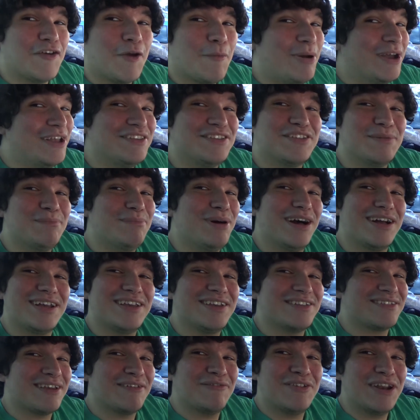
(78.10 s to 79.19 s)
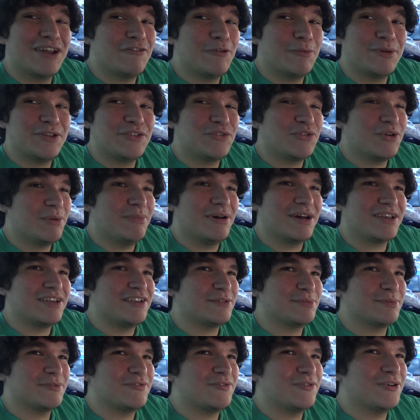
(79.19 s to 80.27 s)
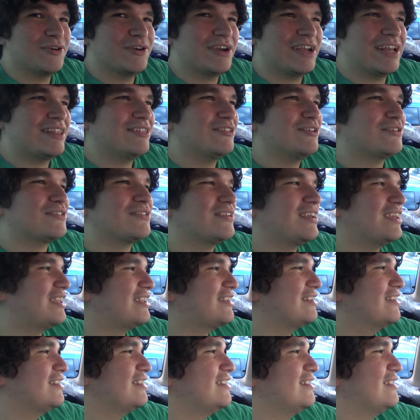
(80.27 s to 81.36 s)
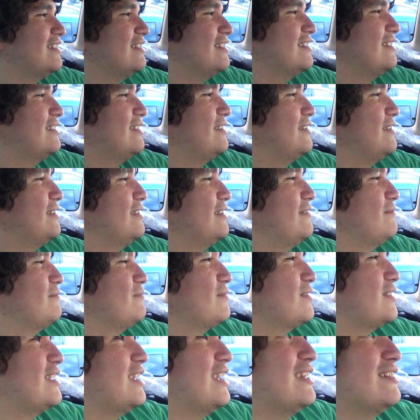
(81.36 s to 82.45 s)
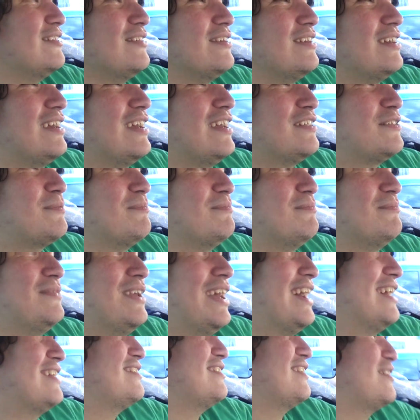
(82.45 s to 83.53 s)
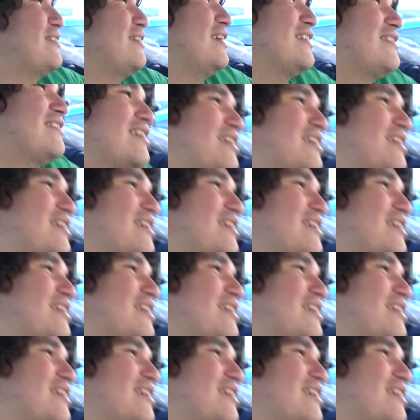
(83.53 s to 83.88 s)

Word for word: ever been to Buc-ee's. I've never been to a Buc-ee's before. It looks like. It lo- it's yeah, it's like it's